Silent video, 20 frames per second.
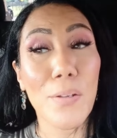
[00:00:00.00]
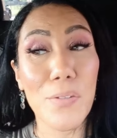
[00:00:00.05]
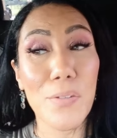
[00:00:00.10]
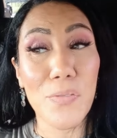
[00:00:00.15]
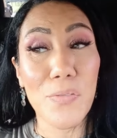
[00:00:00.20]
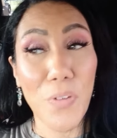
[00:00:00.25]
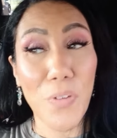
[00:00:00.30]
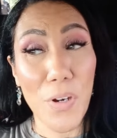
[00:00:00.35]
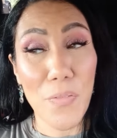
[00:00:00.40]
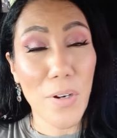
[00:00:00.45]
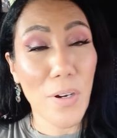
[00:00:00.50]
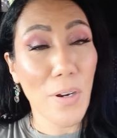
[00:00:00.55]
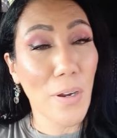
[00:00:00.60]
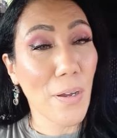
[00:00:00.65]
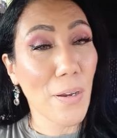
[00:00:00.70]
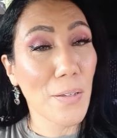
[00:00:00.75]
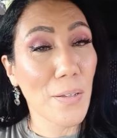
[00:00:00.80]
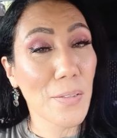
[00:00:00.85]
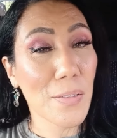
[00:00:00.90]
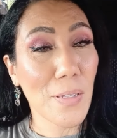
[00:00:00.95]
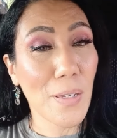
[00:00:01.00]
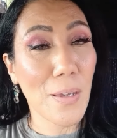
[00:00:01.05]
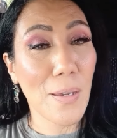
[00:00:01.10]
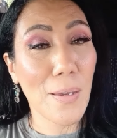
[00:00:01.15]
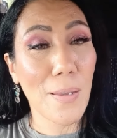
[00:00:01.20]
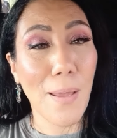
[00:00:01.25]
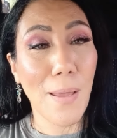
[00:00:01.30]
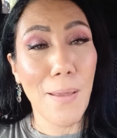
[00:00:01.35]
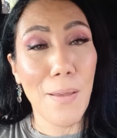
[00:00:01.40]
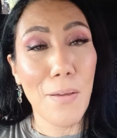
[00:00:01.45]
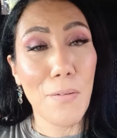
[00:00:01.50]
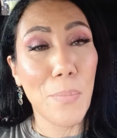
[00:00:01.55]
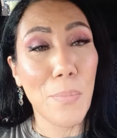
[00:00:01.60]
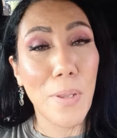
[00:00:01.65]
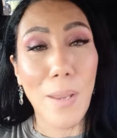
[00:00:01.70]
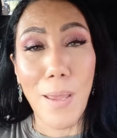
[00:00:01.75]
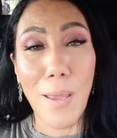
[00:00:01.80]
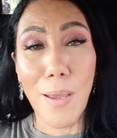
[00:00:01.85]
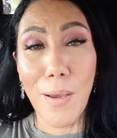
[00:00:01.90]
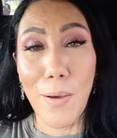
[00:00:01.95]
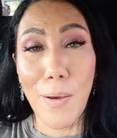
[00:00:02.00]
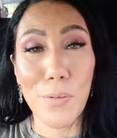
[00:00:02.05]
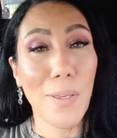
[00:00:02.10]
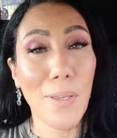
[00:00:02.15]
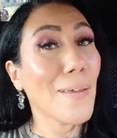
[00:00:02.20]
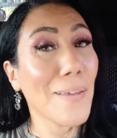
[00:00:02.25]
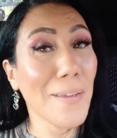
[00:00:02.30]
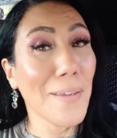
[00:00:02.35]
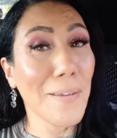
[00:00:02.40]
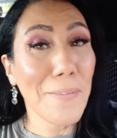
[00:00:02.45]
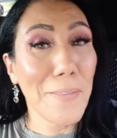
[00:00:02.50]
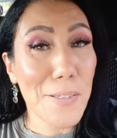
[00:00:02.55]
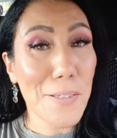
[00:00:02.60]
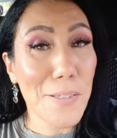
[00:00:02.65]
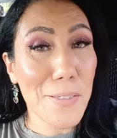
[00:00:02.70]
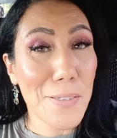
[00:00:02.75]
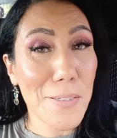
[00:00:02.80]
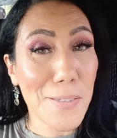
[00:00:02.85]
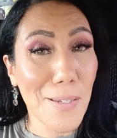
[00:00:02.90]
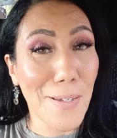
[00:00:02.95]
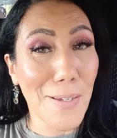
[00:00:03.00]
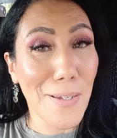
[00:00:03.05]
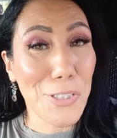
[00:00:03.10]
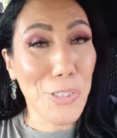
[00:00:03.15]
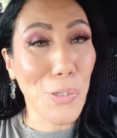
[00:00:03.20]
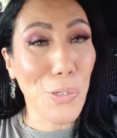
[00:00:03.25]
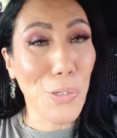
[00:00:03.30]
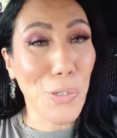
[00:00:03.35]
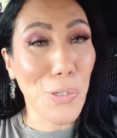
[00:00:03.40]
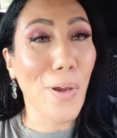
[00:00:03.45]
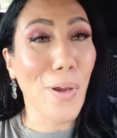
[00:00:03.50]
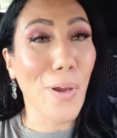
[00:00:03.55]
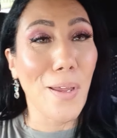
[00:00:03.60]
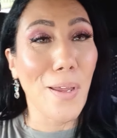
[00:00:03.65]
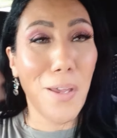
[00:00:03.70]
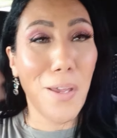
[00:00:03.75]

is very, very hot outside. I have been out in the sun, so I have